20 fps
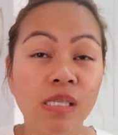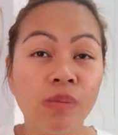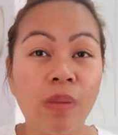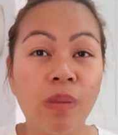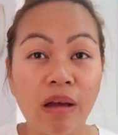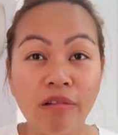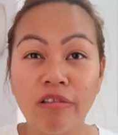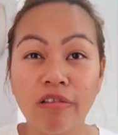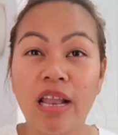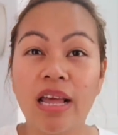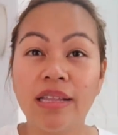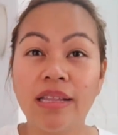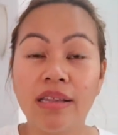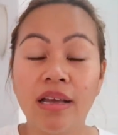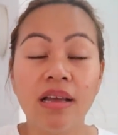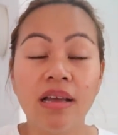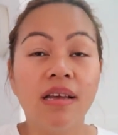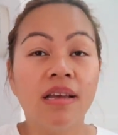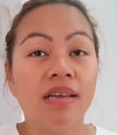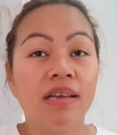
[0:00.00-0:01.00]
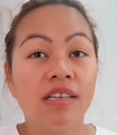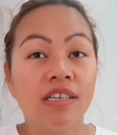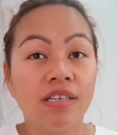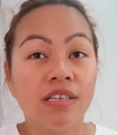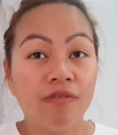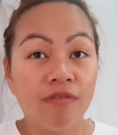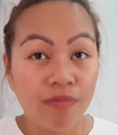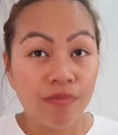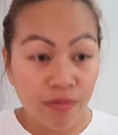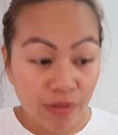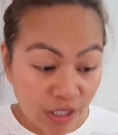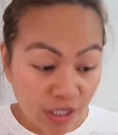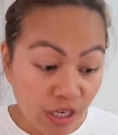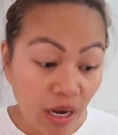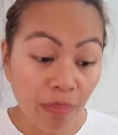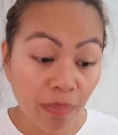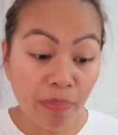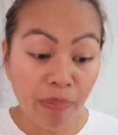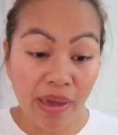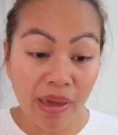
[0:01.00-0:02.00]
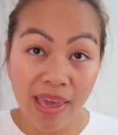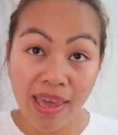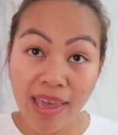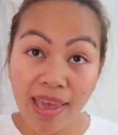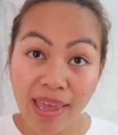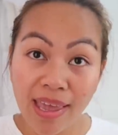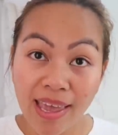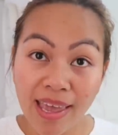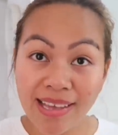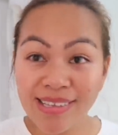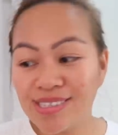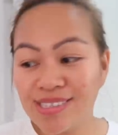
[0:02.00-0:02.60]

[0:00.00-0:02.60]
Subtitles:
Poundland shopping.